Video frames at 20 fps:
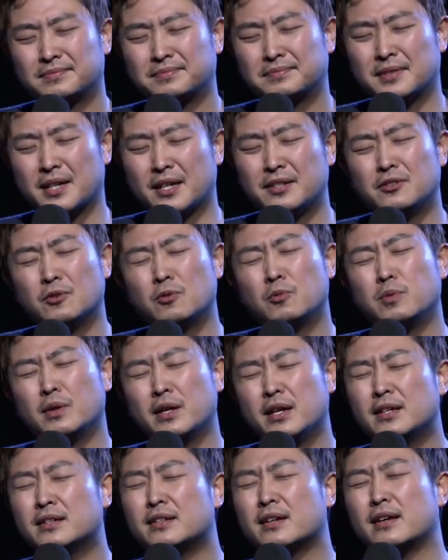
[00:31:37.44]
And the
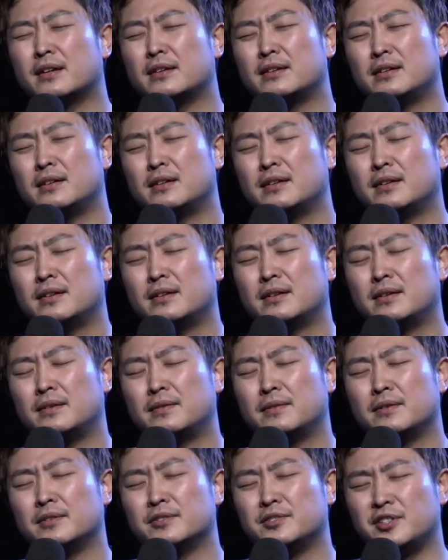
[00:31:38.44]
way that
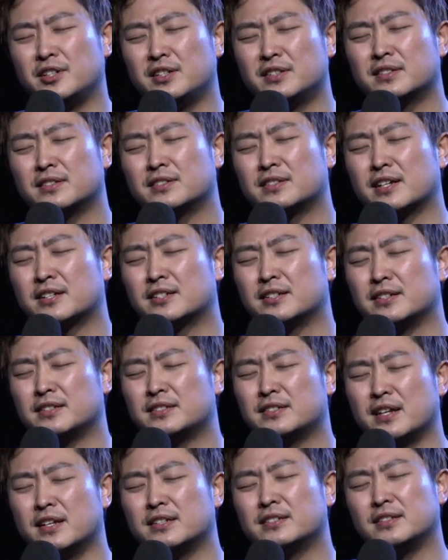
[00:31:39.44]
Jesus actually
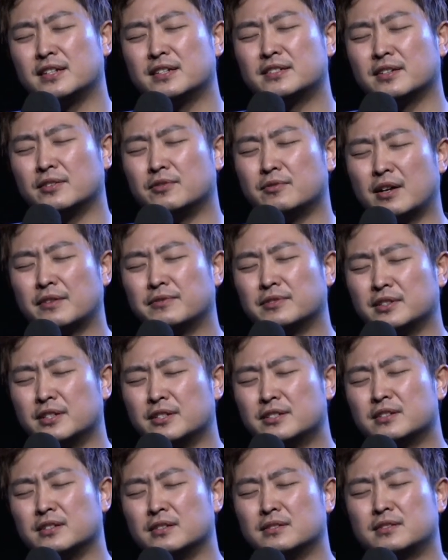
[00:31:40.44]
says this in
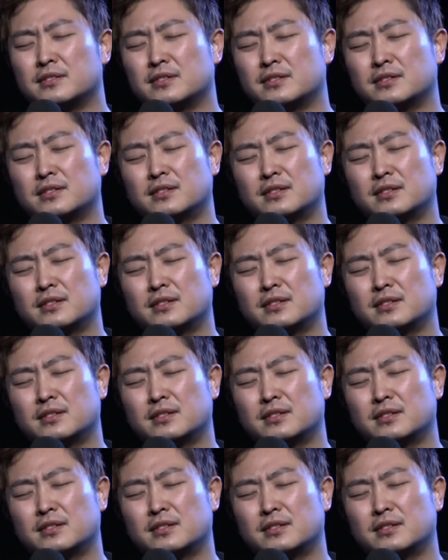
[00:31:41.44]
Revelations,